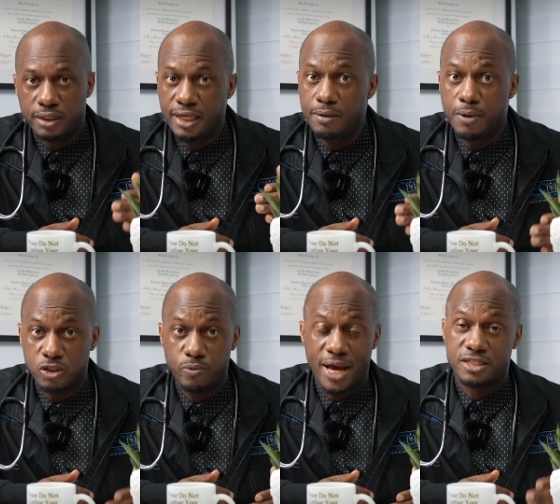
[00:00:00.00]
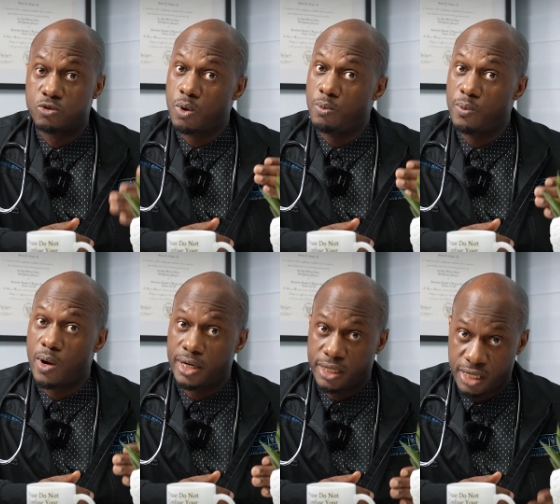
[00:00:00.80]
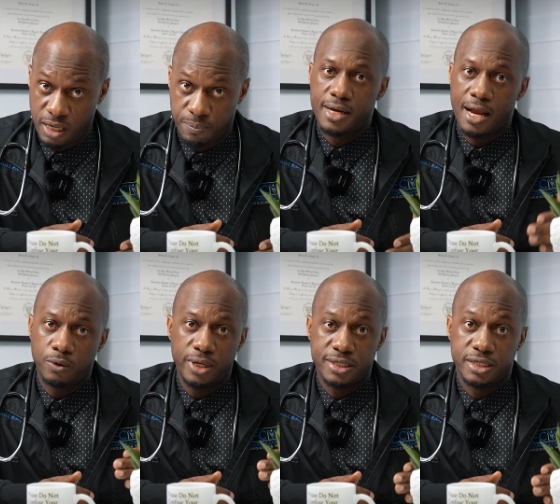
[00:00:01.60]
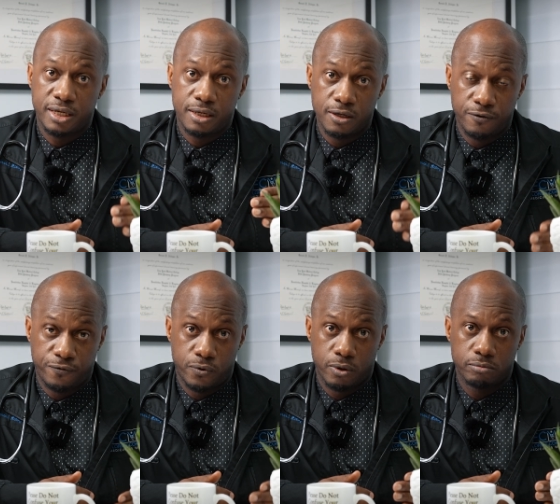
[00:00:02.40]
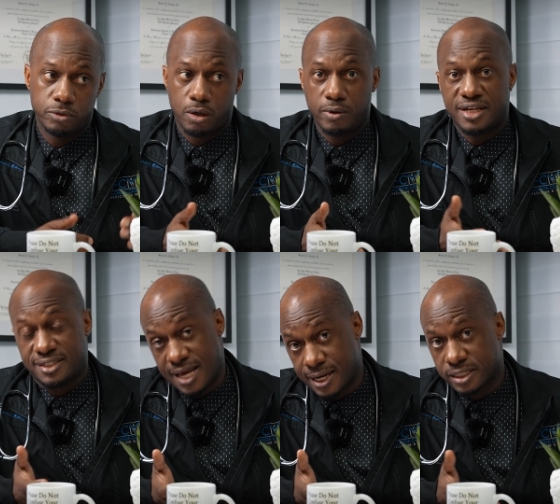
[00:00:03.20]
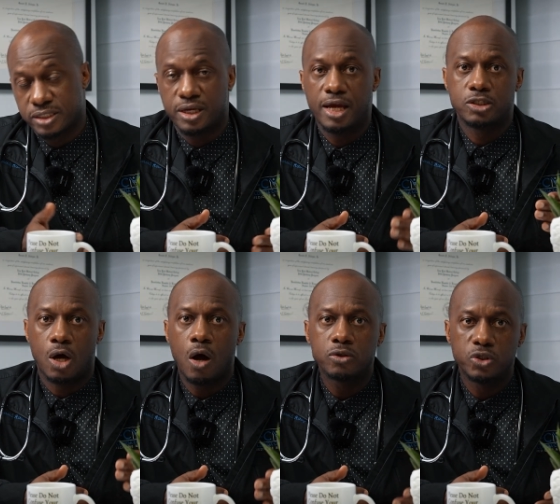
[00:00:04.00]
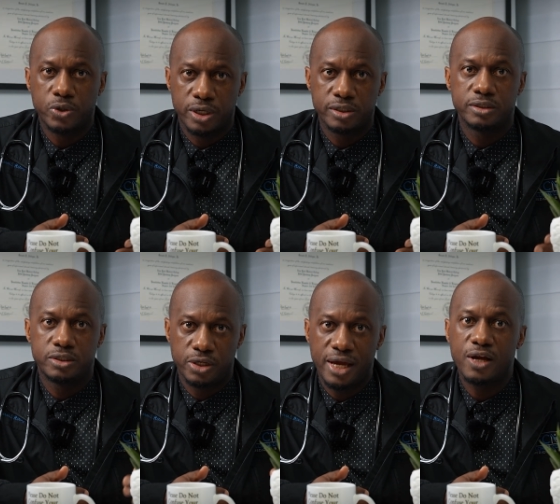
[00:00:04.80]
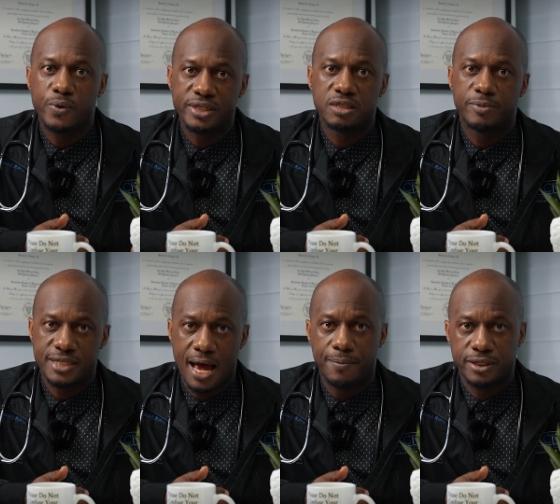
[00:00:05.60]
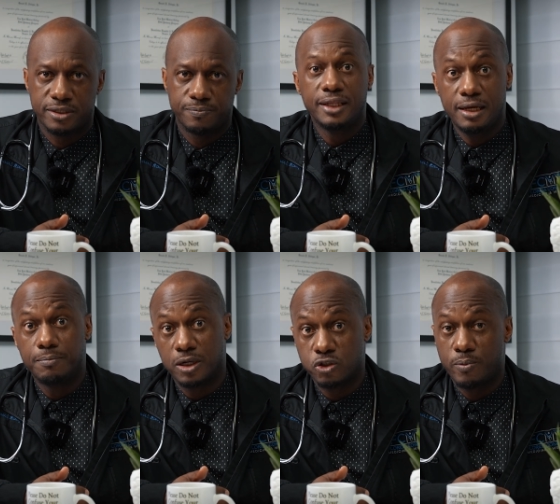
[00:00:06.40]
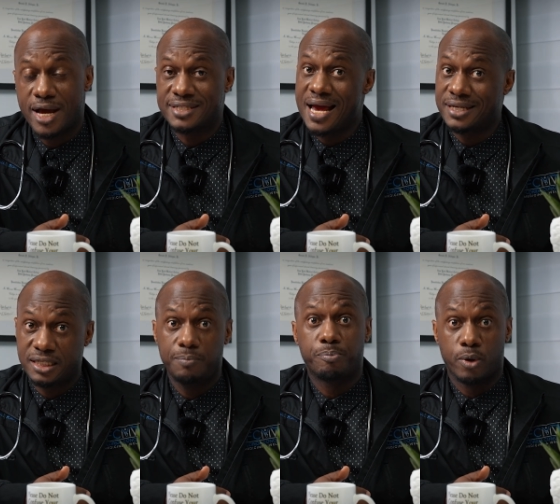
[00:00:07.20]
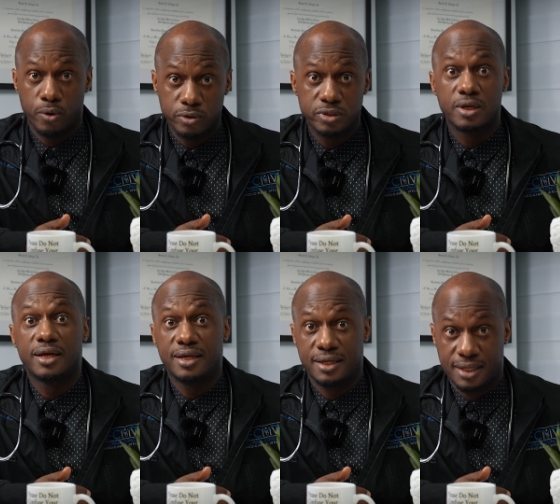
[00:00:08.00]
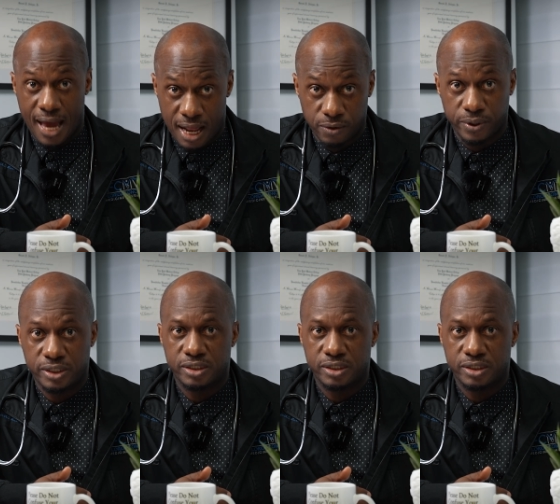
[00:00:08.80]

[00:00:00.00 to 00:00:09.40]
Lean muscle mass is what we wanna keep. Not only is it good for, you know, aesthetics, it's also good to increase the metabolism. Lean muscle mass actually burns calories.